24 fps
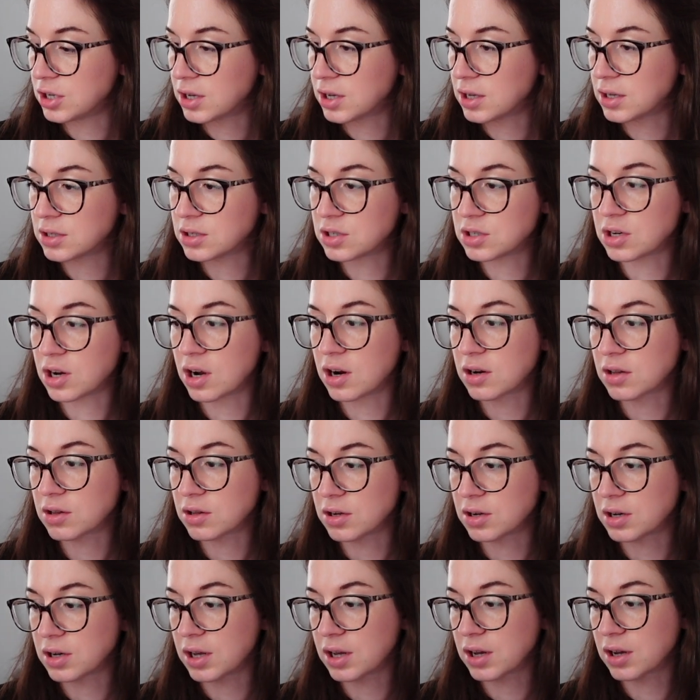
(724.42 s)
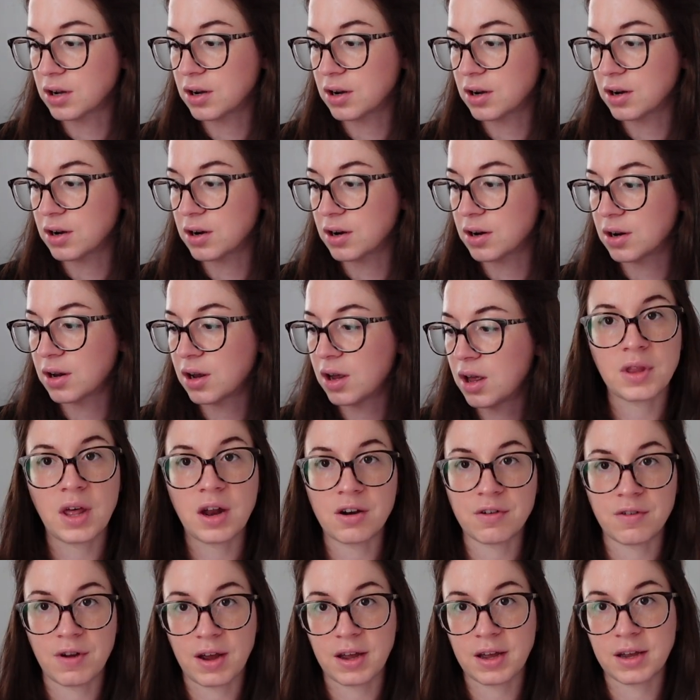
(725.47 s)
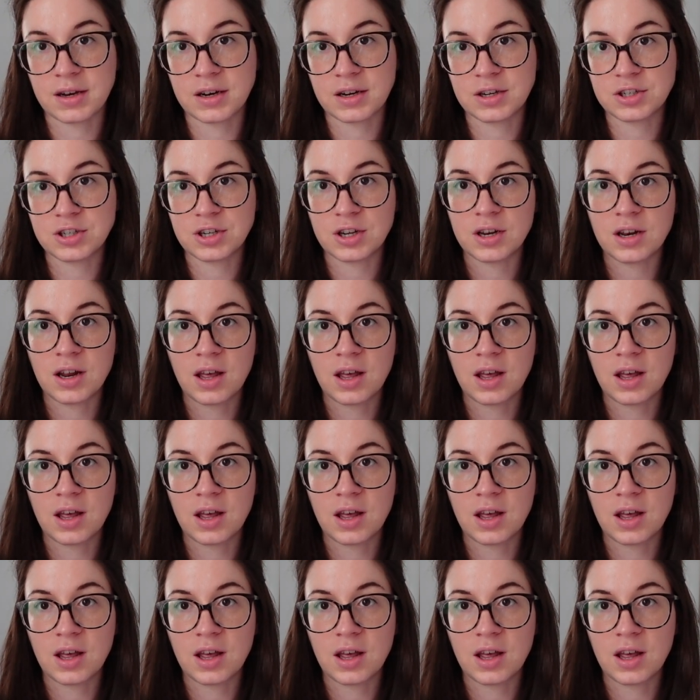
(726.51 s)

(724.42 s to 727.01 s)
can start learning her letter recognition,